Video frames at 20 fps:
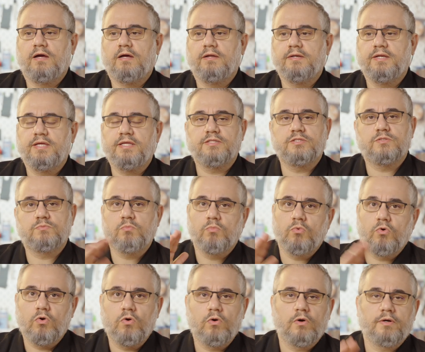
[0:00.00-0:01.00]
needs
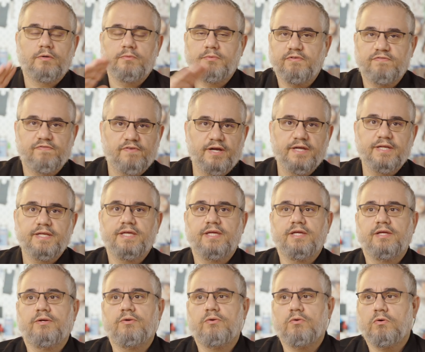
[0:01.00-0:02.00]
more
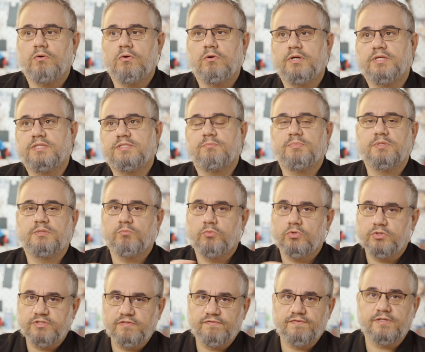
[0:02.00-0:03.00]
refining, or it's a bit
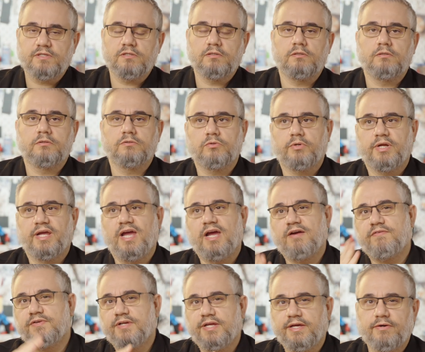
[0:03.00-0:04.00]
more difficult, or I
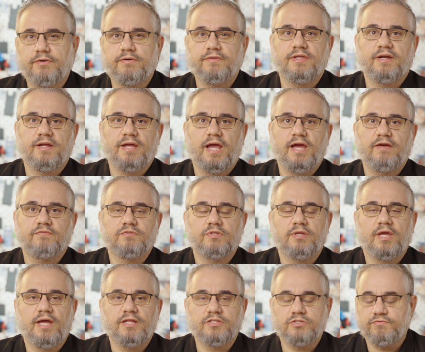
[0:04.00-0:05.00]
have an error that I
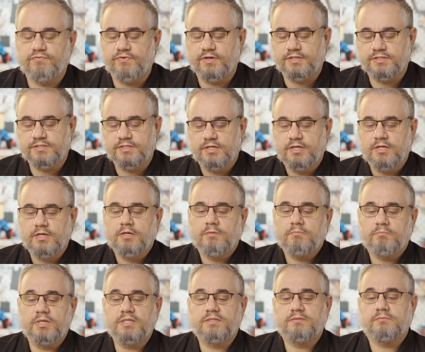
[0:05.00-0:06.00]
had to fix.
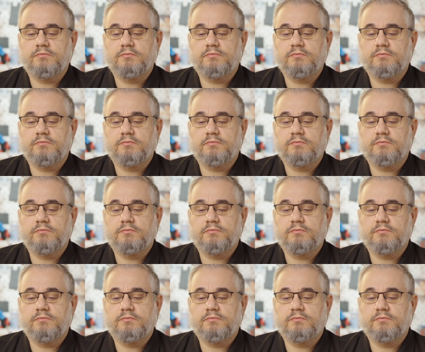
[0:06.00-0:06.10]
But